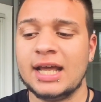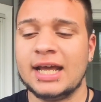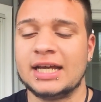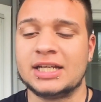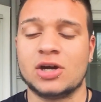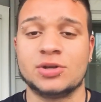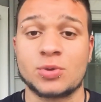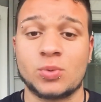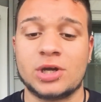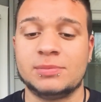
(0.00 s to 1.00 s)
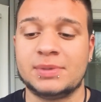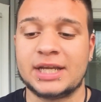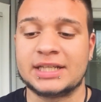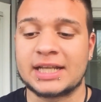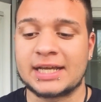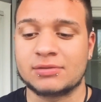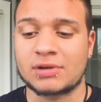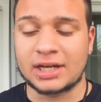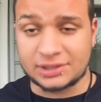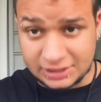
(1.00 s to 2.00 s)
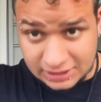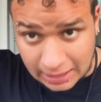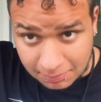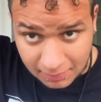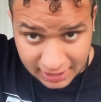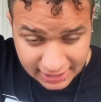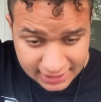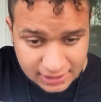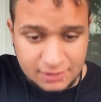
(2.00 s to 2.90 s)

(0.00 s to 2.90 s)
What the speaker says: And the other one being that right on the top of my head,